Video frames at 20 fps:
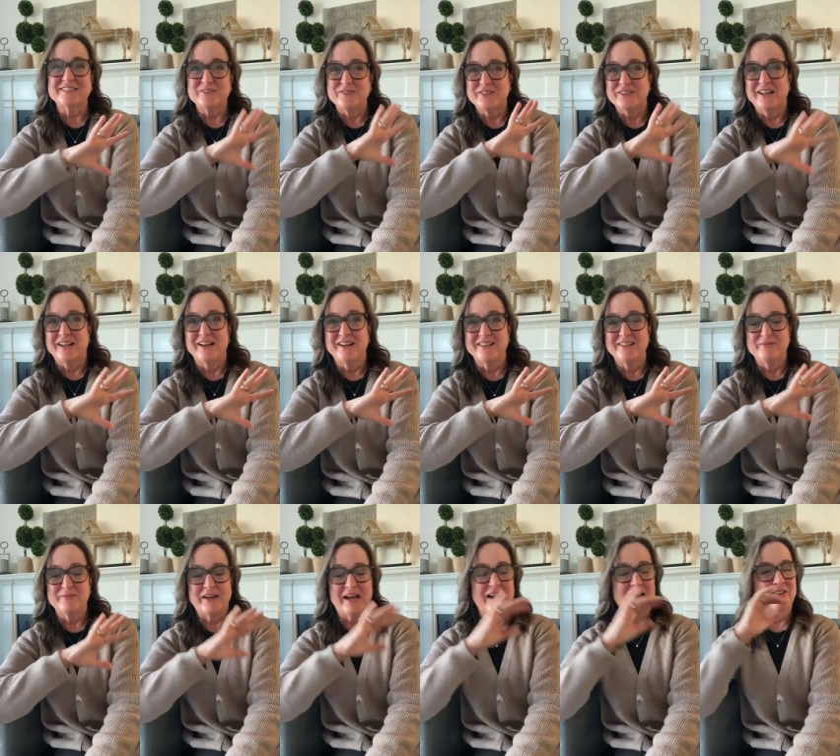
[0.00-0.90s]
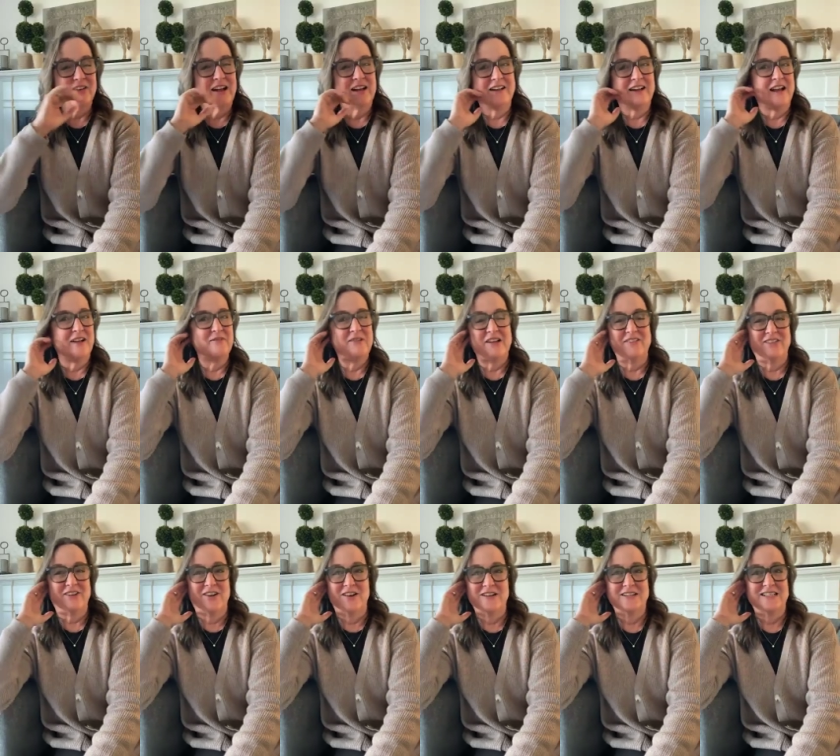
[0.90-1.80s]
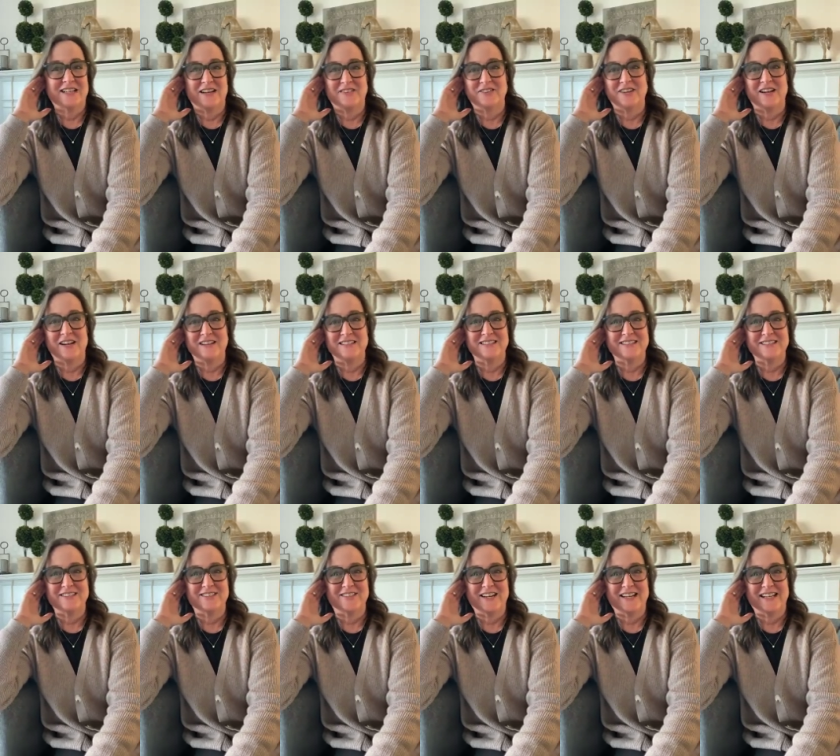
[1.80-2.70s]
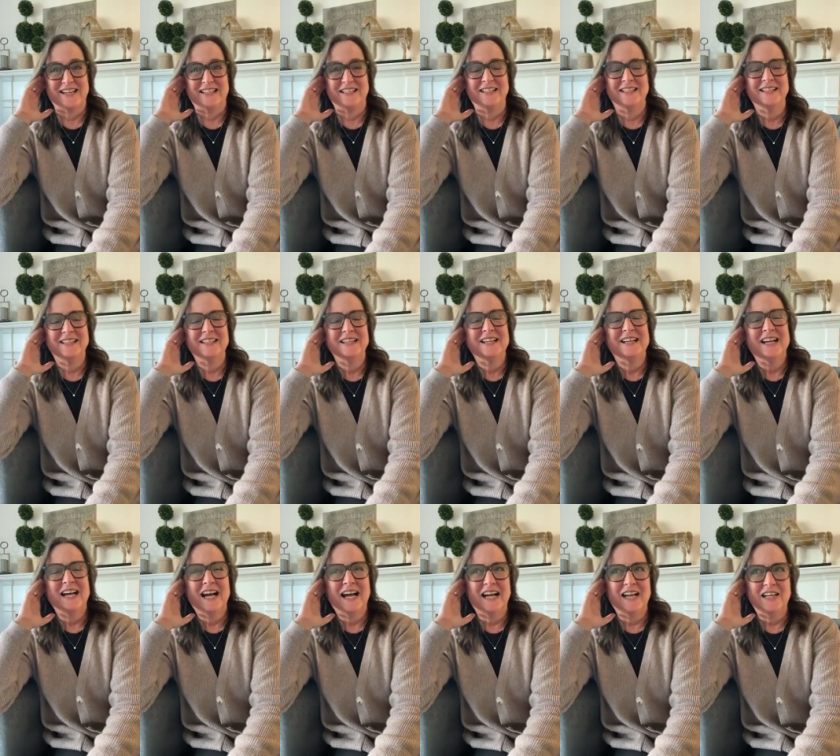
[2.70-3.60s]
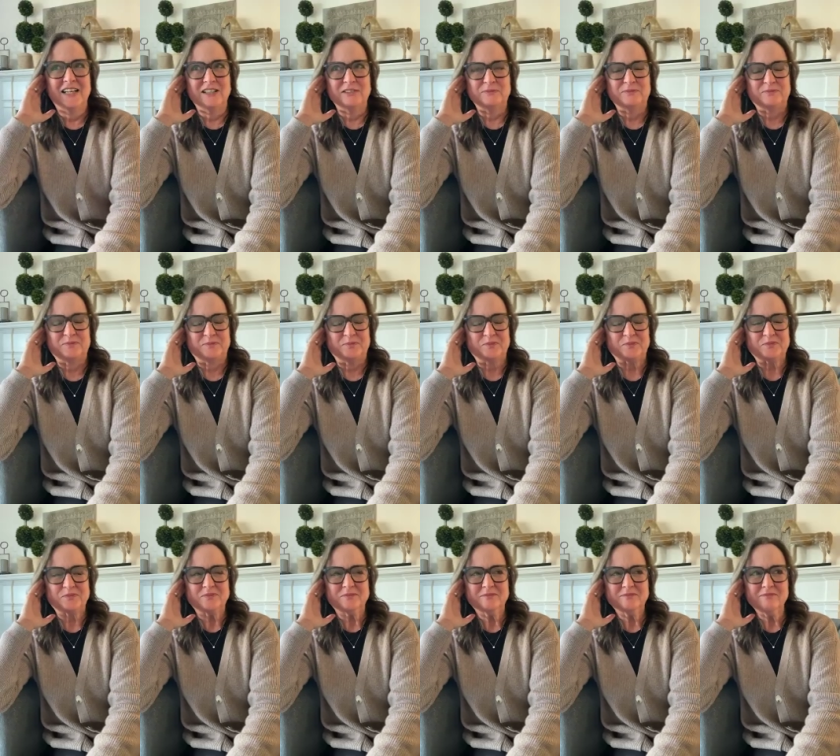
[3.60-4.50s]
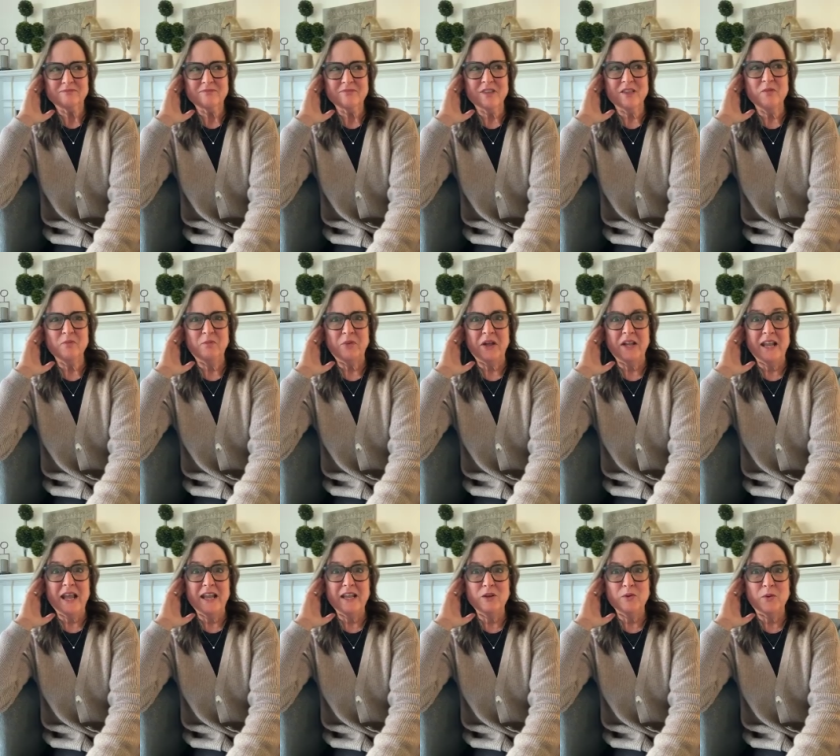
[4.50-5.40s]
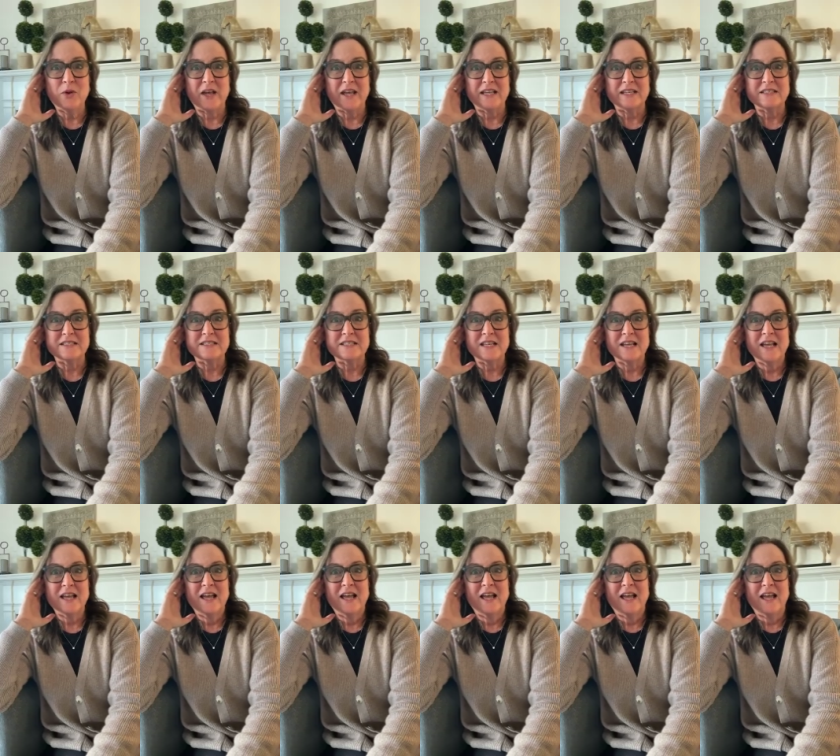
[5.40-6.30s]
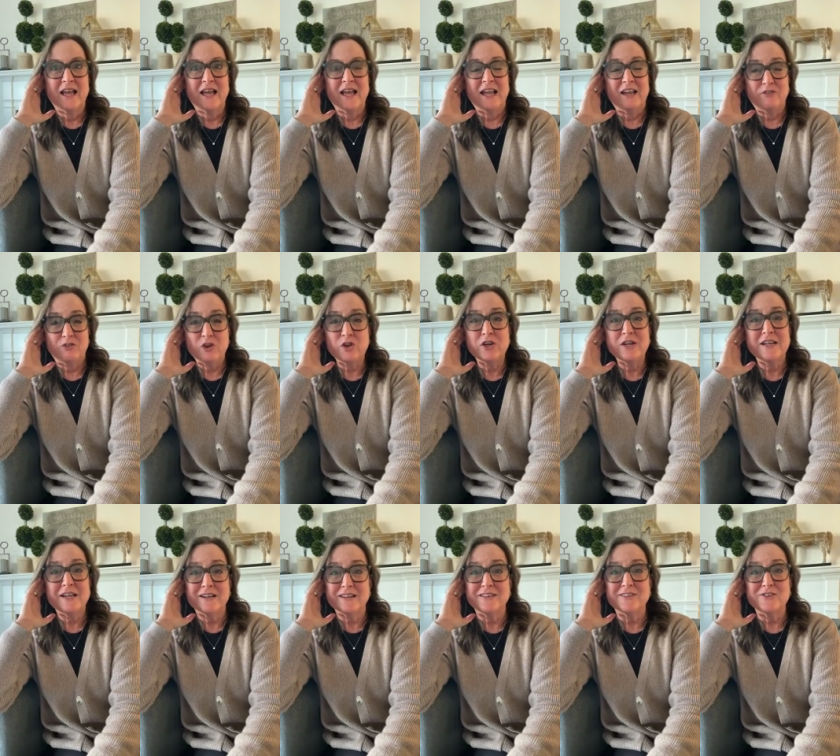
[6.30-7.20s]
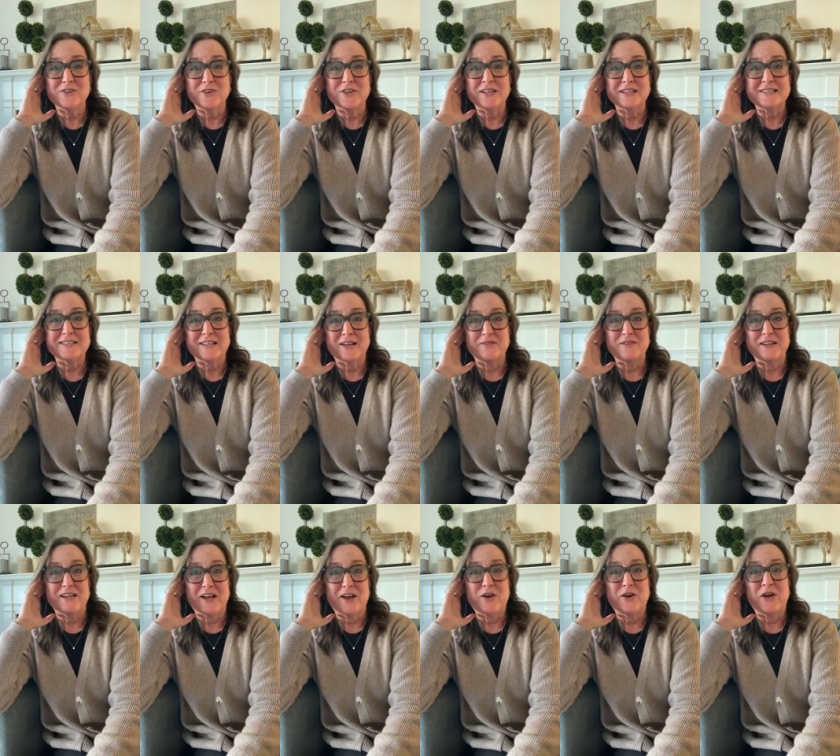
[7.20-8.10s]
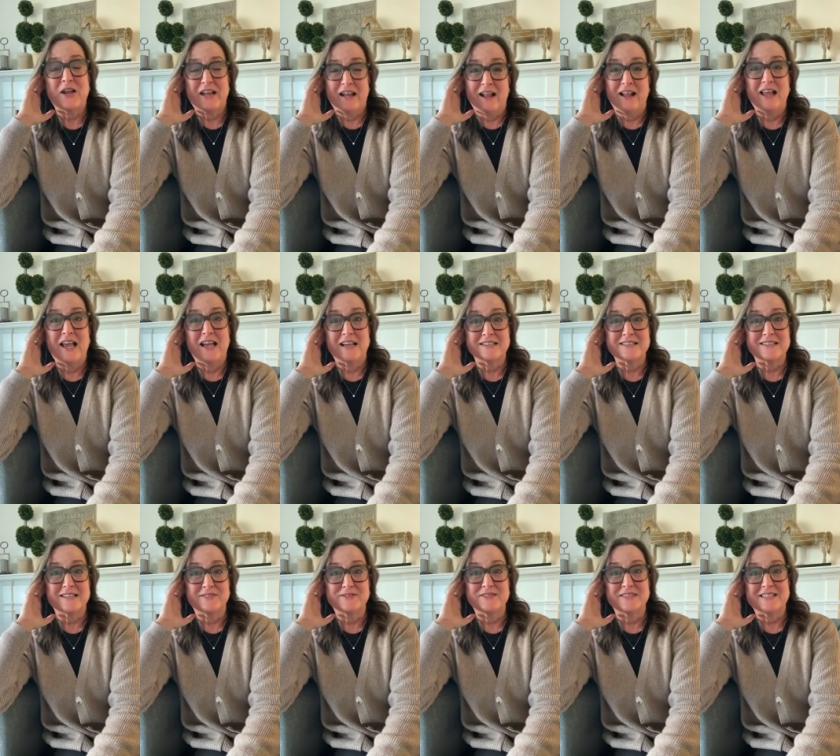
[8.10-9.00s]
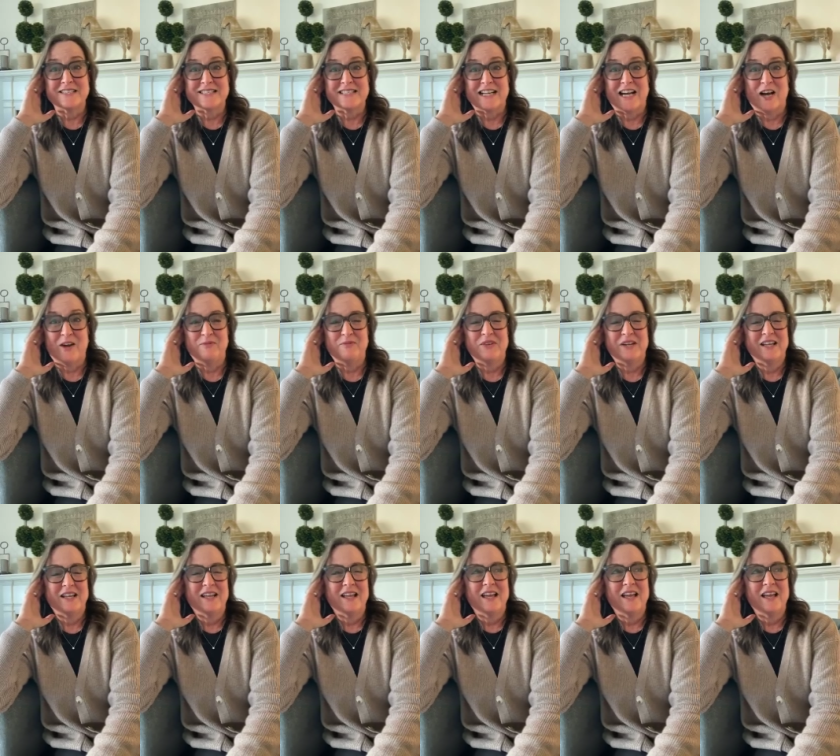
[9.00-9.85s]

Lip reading: that's going on in the background? I'm having a hard time concentrating. But anyways, if you can hear the noise, let me know and I'll ask them to stop.